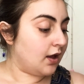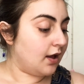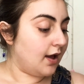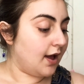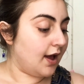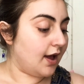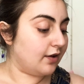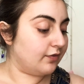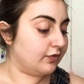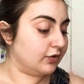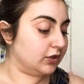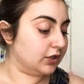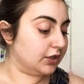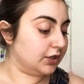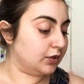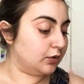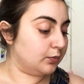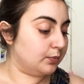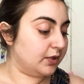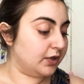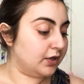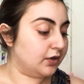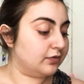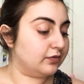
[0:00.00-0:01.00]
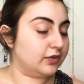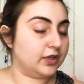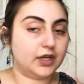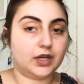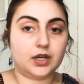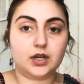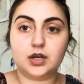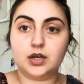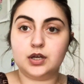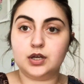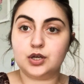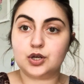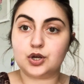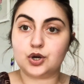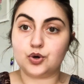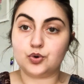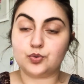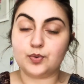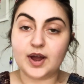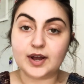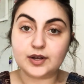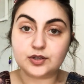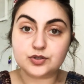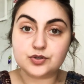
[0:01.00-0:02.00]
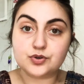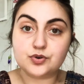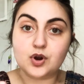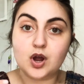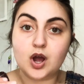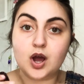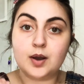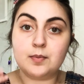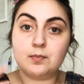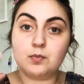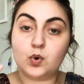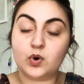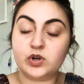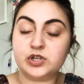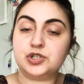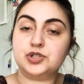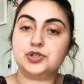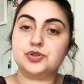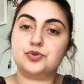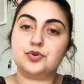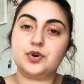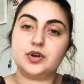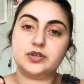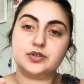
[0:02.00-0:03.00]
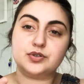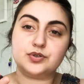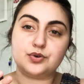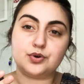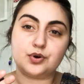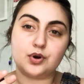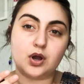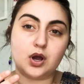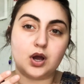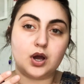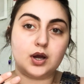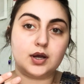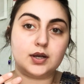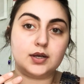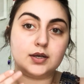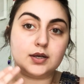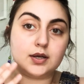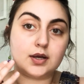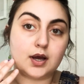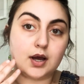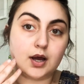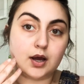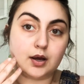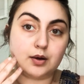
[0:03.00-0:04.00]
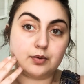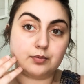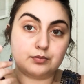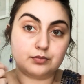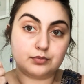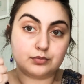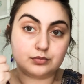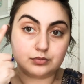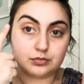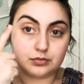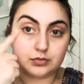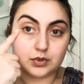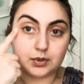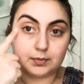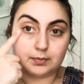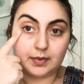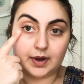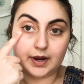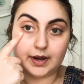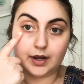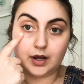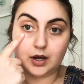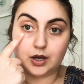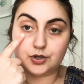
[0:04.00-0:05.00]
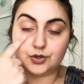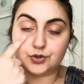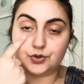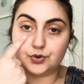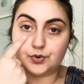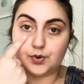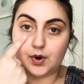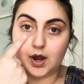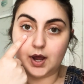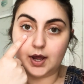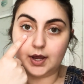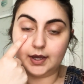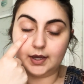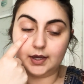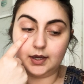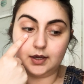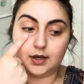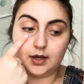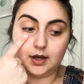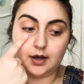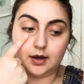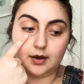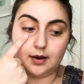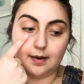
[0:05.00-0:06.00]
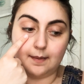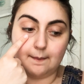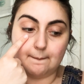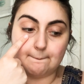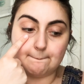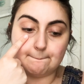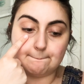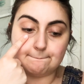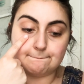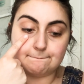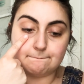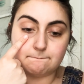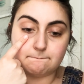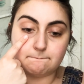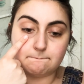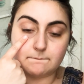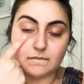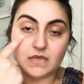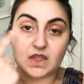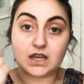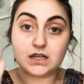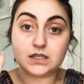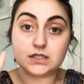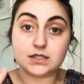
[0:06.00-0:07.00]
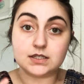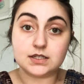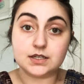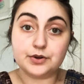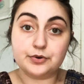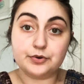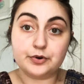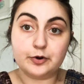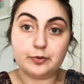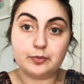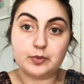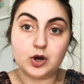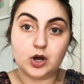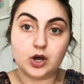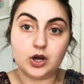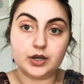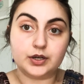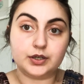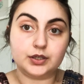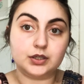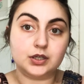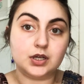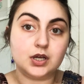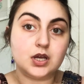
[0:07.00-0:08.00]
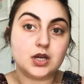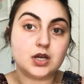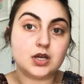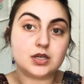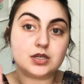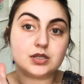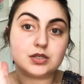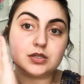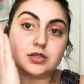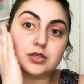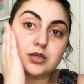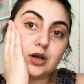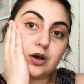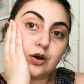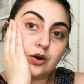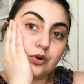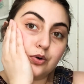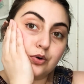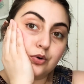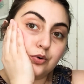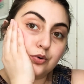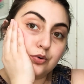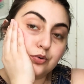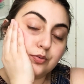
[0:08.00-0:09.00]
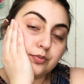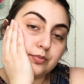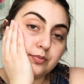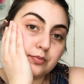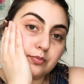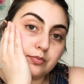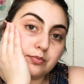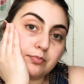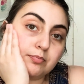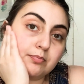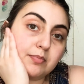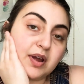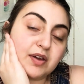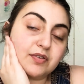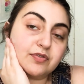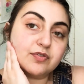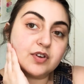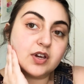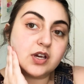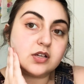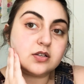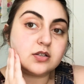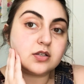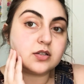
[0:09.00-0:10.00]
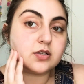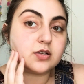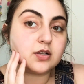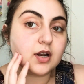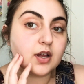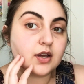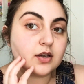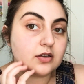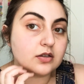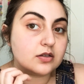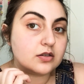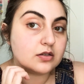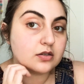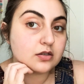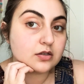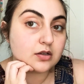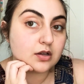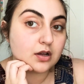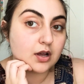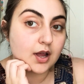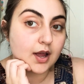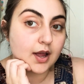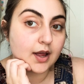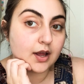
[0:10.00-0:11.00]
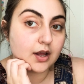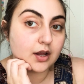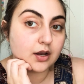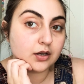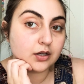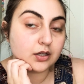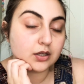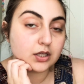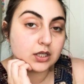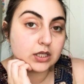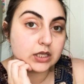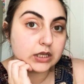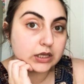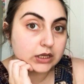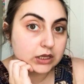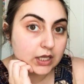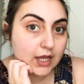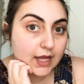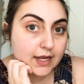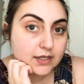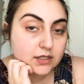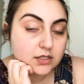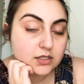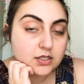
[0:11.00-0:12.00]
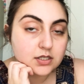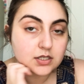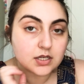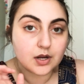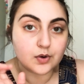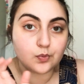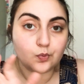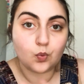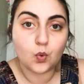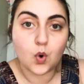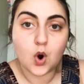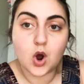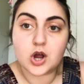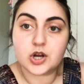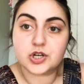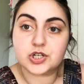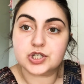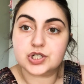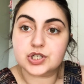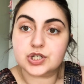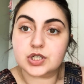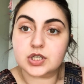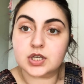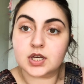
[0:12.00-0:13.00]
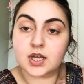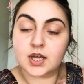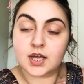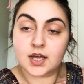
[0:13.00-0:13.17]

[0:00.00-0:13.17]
have a little bit of like corrector on, moisturizer on, my under eye serum on, so my face is nice and cleansed and washed